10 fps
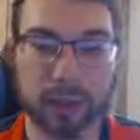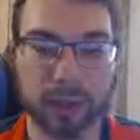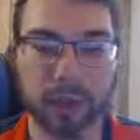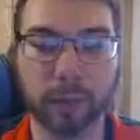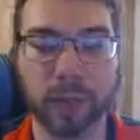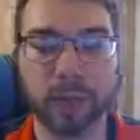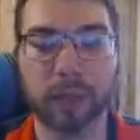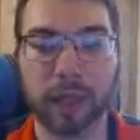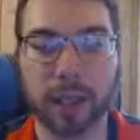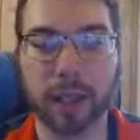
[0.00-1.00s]
You mill them
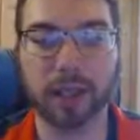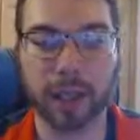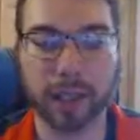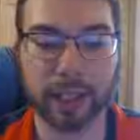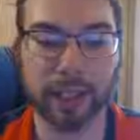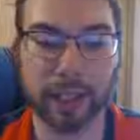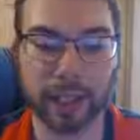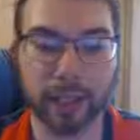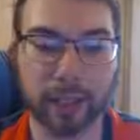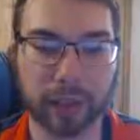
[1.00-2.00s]
all out, and then you can
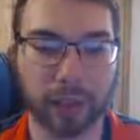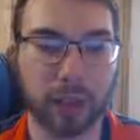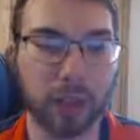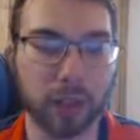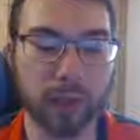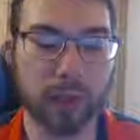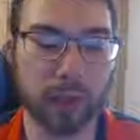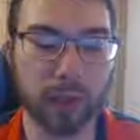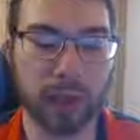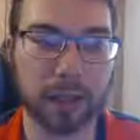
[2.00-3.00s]
banish them all with
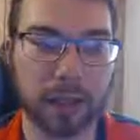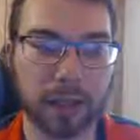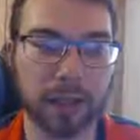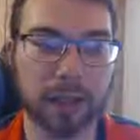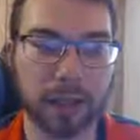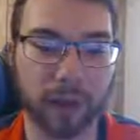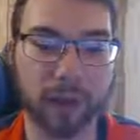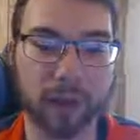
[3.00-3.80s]
Legend of Heart,